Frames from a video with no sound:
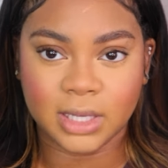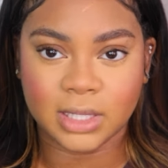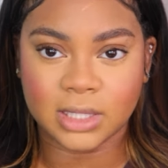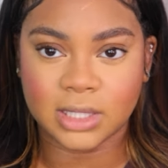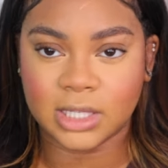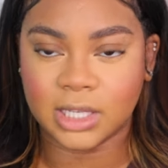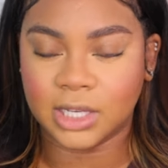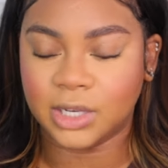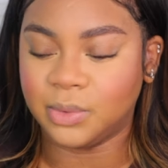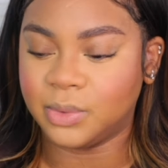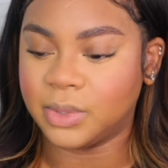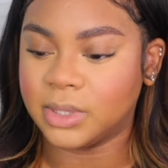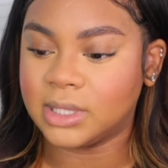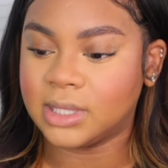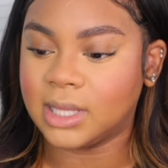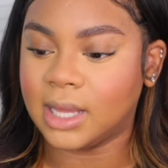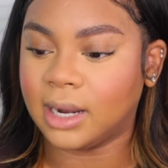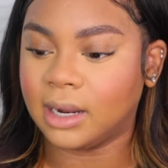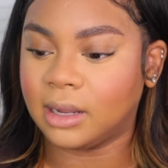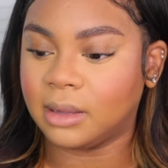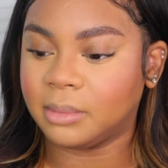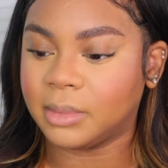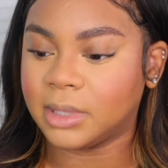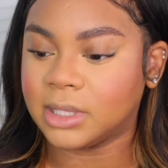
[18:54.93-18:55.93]
Continuous
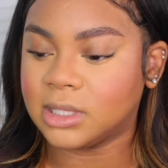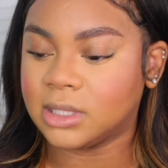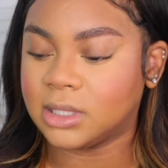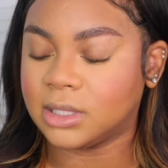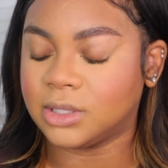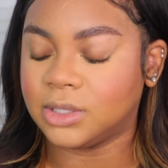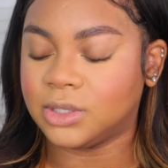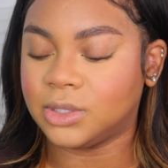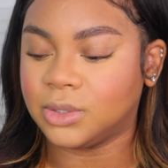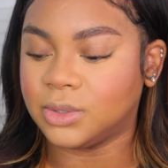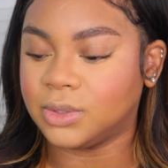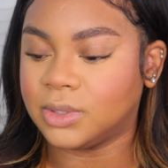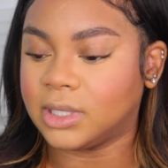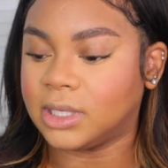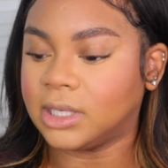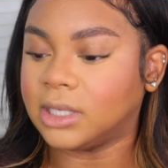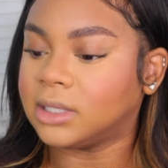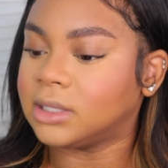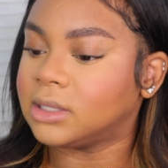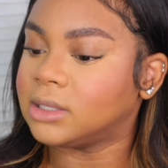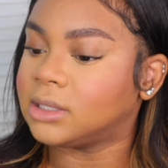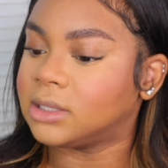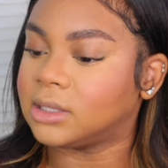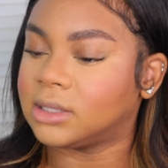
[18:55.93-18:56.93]
Setting Mist to do
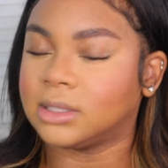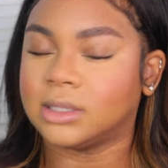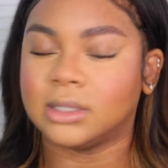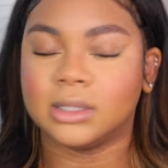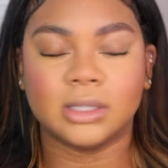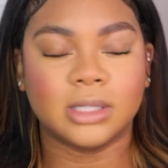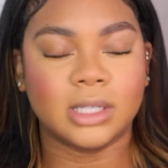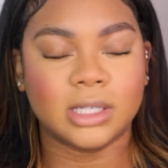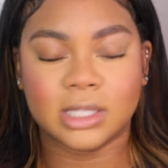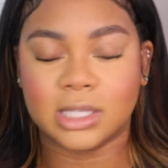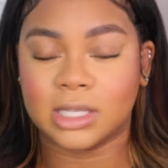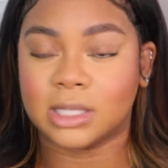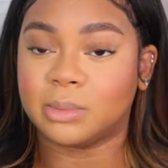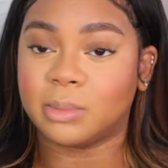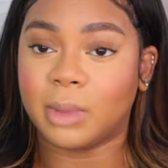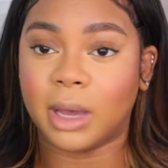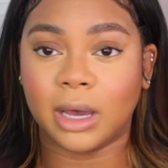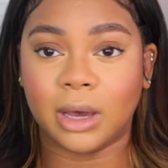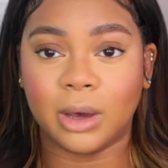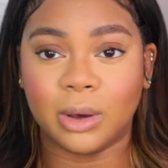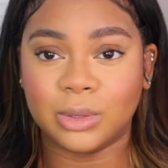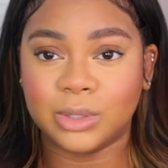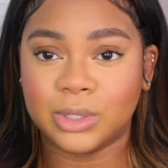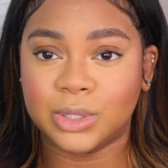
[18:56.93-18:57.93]
this. This is
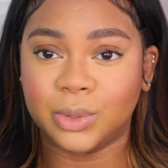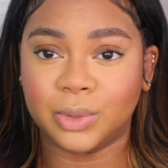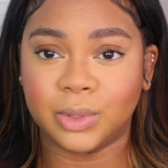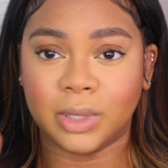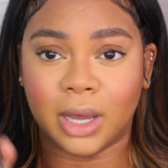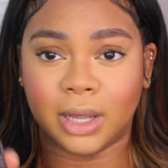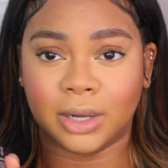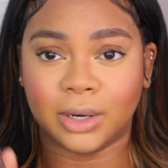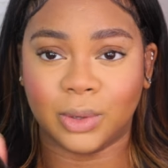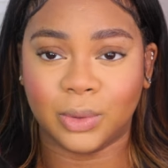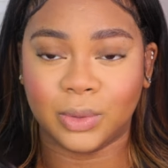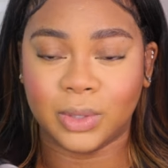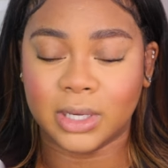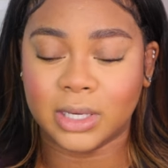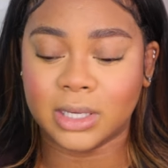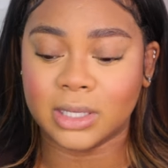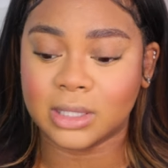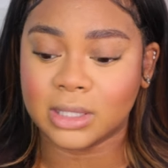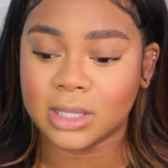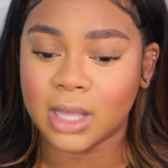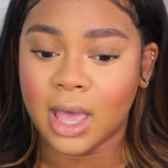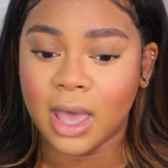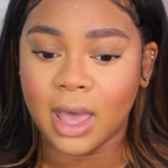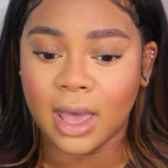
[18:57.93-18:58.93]
my go-to, y'all know
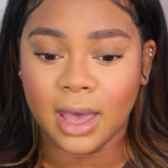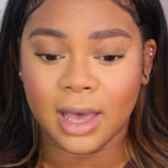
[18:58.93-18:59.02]
this.